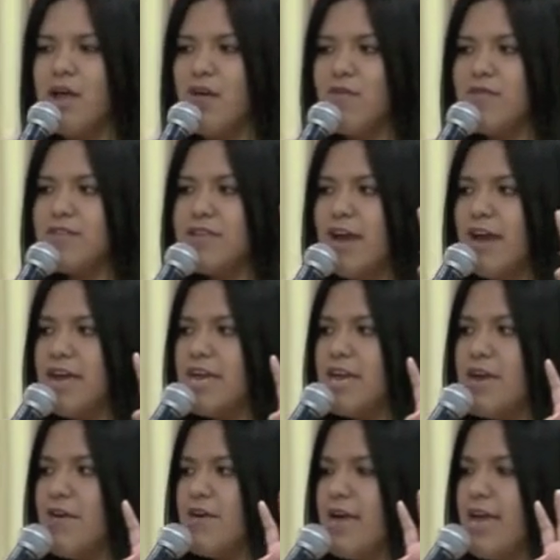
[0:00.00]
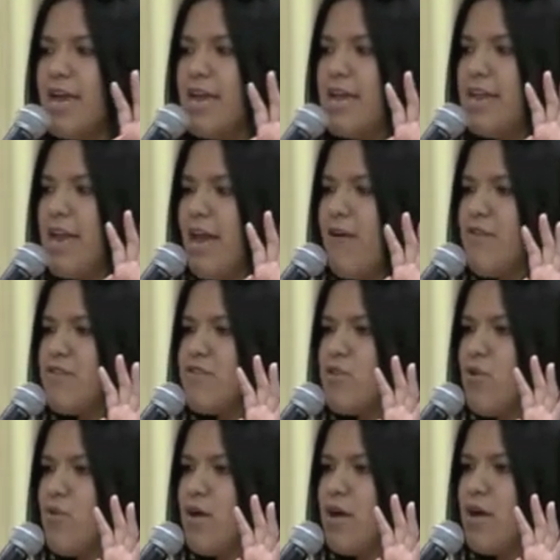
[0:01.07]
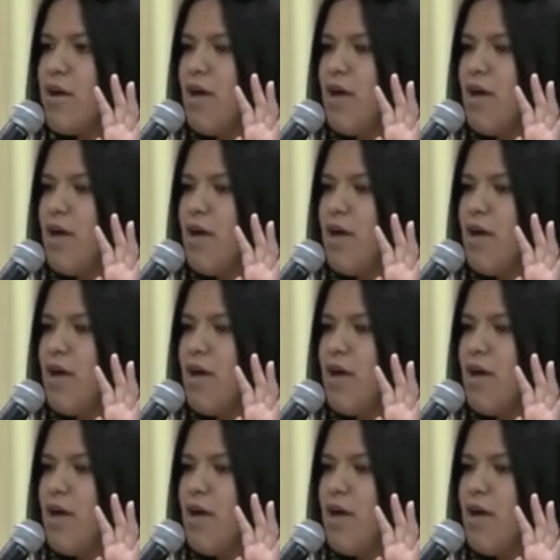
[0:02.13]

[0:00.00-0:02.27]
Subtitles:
reside here in Arizona.